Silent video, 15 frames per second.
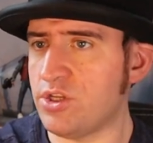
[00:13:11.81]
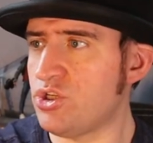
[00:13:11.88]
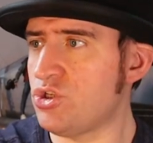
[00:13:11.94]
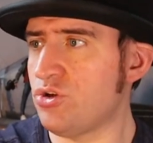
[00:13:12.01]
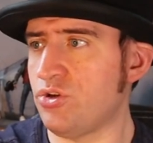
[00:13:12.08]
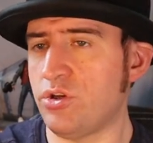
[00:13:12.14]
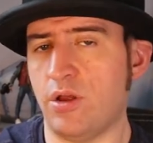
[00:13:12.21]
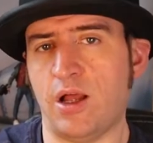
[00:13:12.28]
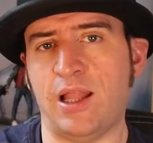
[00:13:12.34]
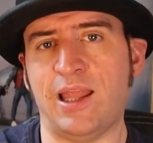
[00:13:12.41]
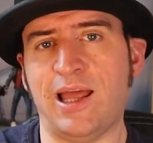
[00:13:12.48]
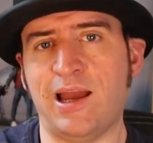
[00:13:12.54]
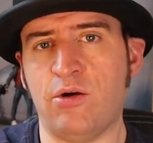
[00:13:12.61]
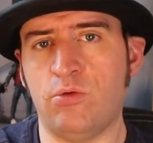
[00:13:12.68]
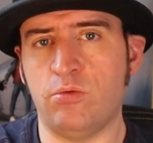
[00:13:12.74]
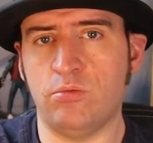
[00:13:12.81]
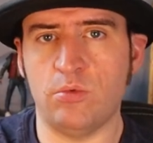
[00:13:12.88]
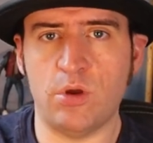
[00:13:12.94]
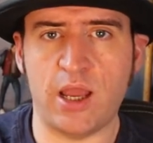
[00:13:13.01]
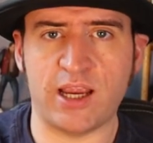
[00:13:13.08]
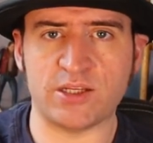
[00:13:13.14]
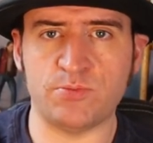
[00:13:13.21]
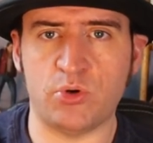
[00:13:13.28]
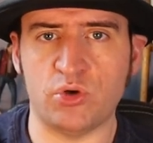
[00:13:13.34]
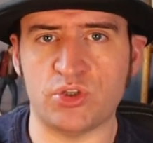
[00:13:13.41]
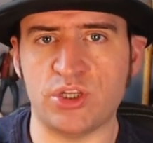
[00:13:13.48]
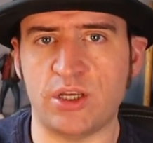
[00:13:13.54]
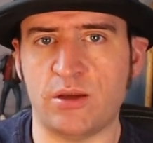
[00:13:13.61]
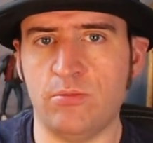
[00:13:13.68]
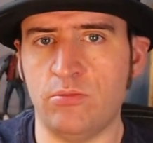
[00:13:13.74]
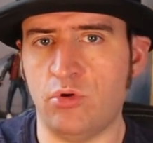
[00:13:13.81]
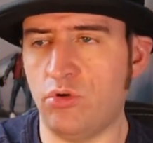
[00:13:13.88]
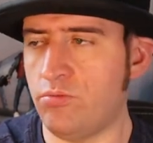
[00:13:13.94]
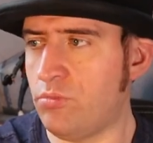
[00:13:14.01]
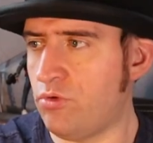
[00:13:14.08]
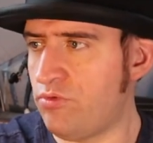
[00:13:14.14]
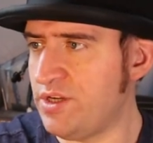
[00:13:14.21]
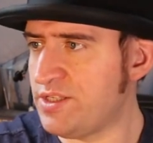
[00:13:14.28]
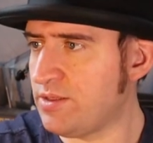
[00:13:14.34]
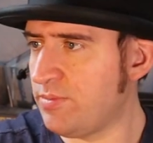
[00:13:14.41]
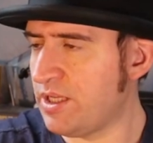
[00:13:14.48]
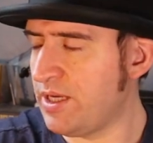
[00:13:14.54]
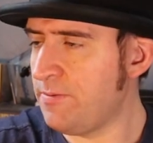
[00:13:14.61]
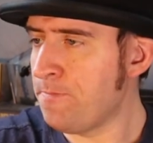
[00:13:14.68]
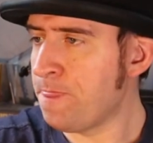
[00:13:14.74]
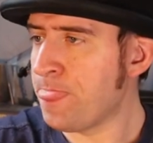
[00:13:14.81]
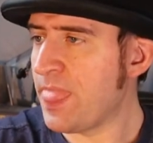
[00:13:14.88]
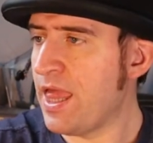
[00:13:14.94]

This should allow exporting more reasonably.